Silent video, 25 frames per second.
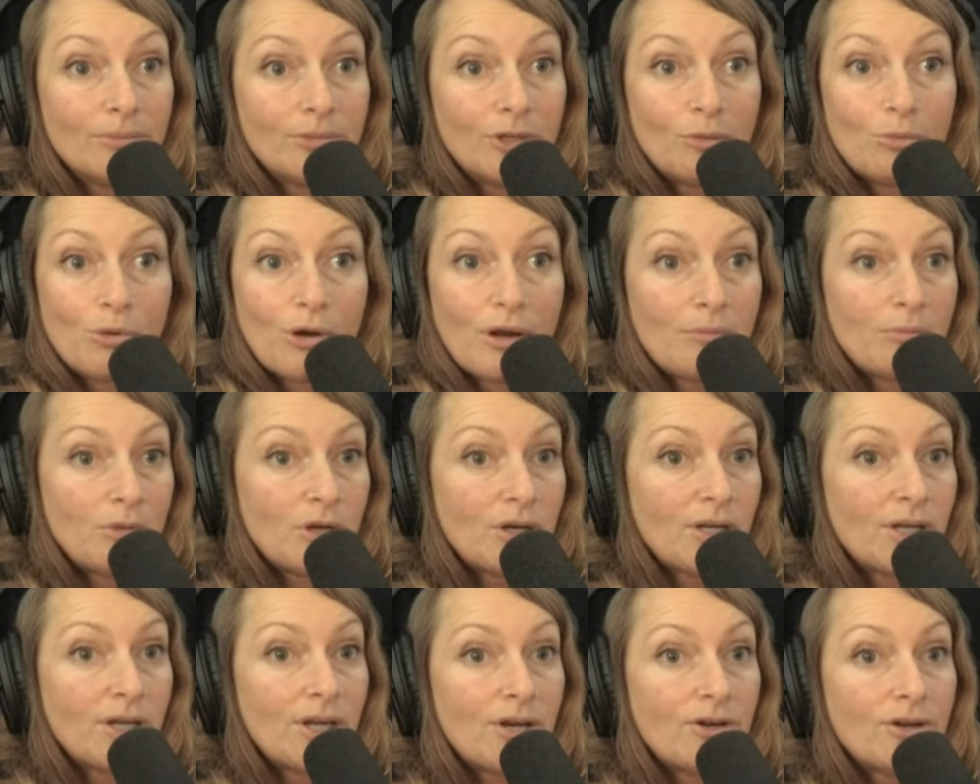primary
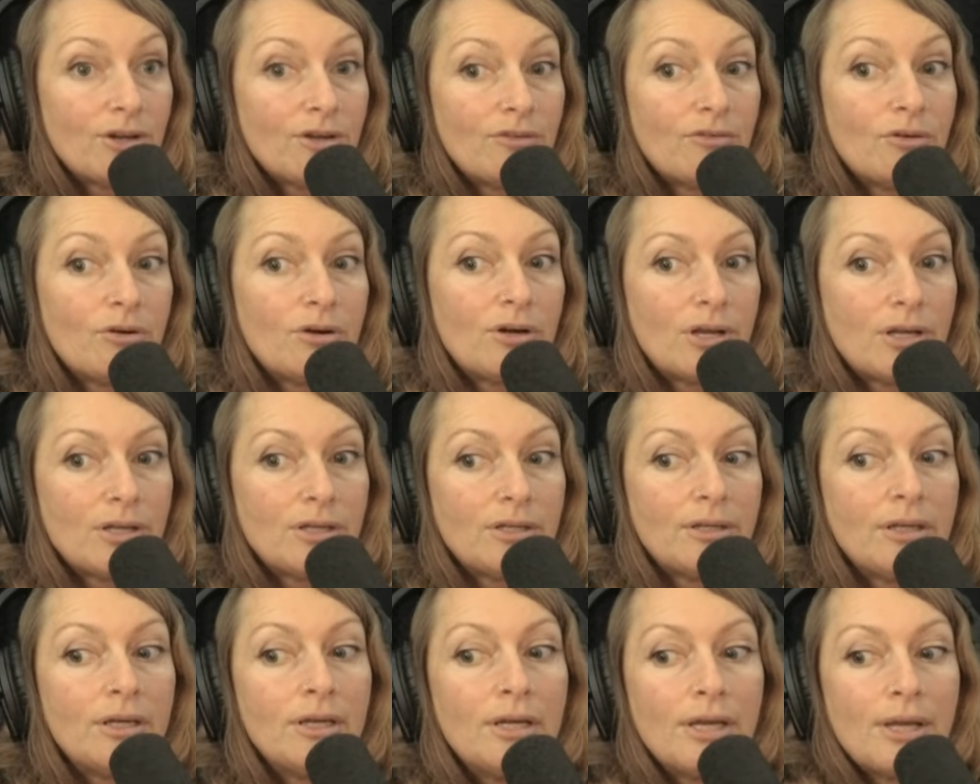caregiver, and
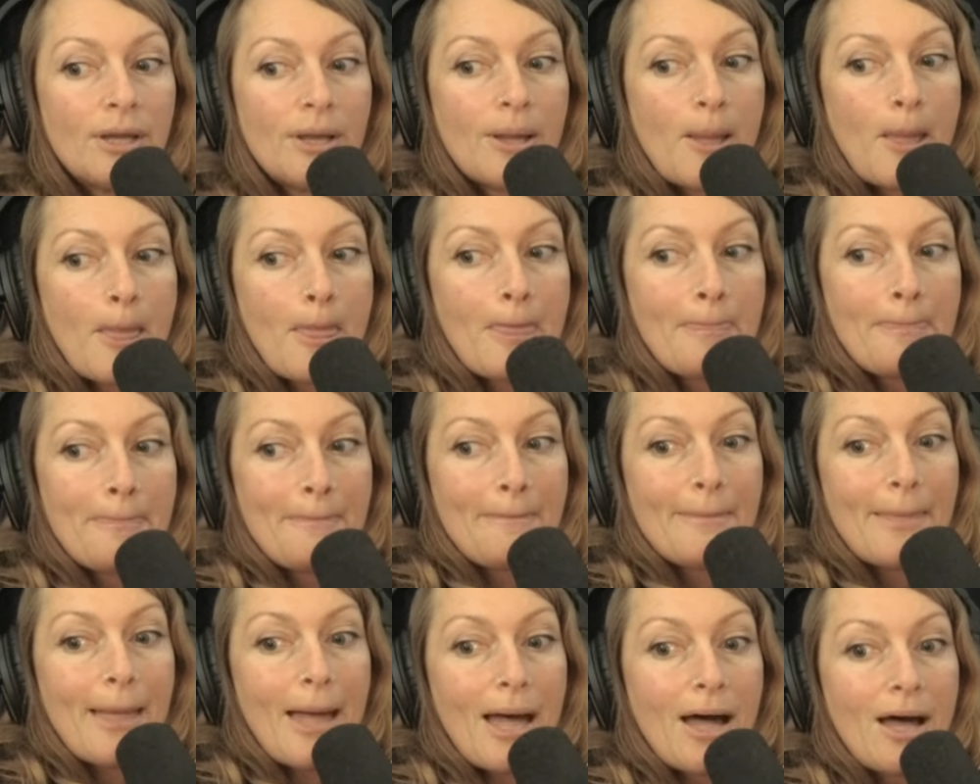
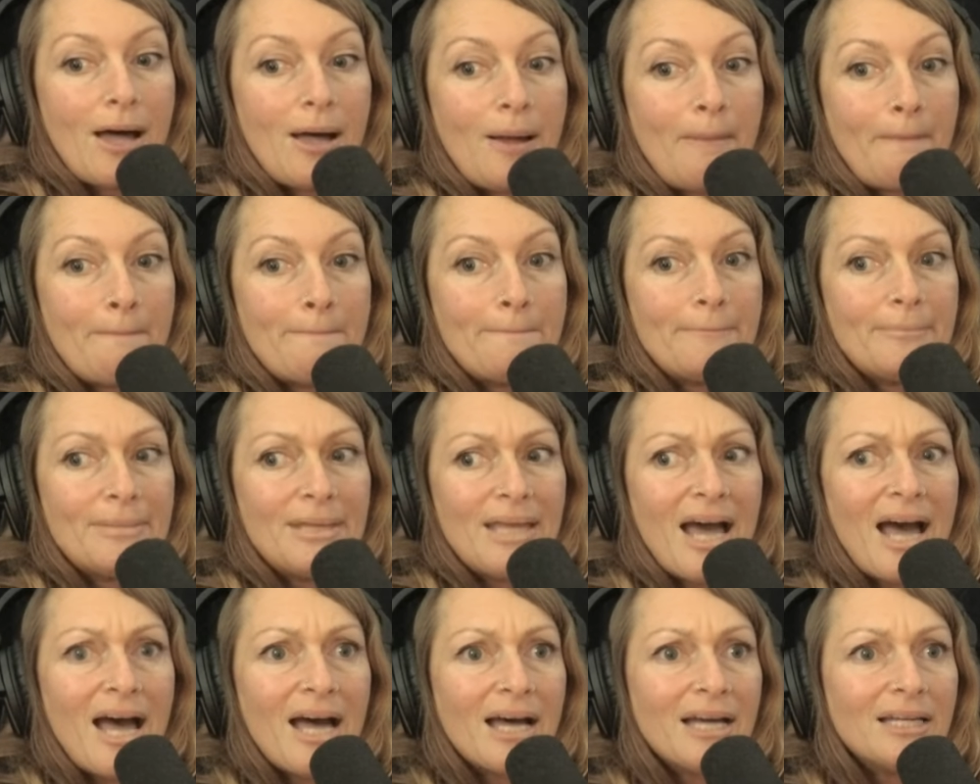um,
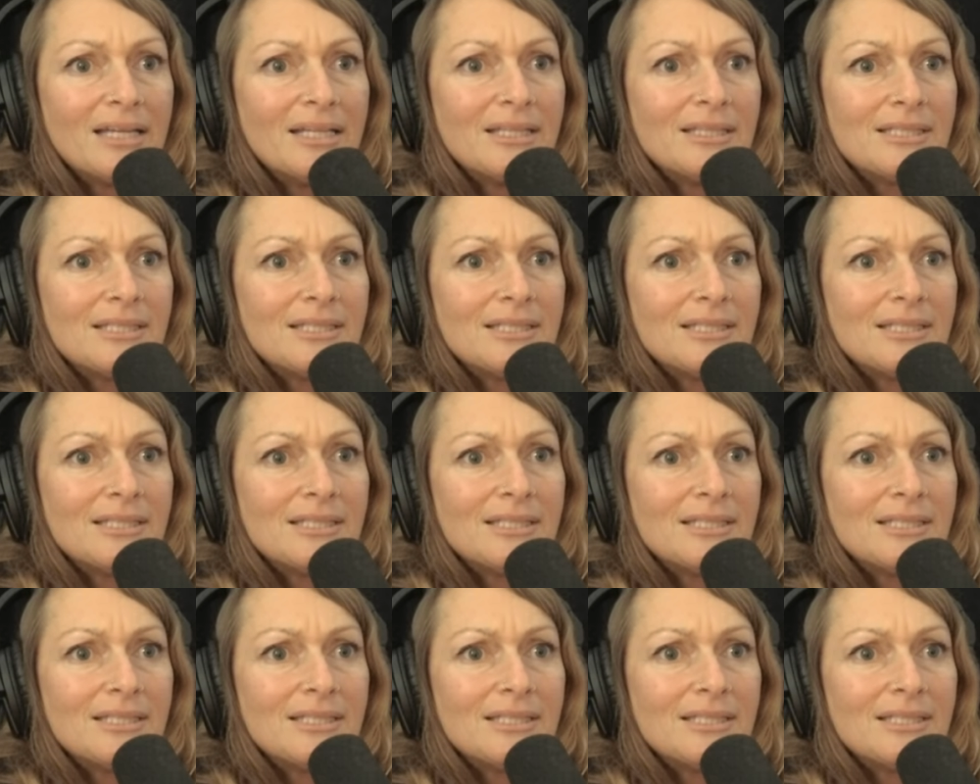yeah, it's.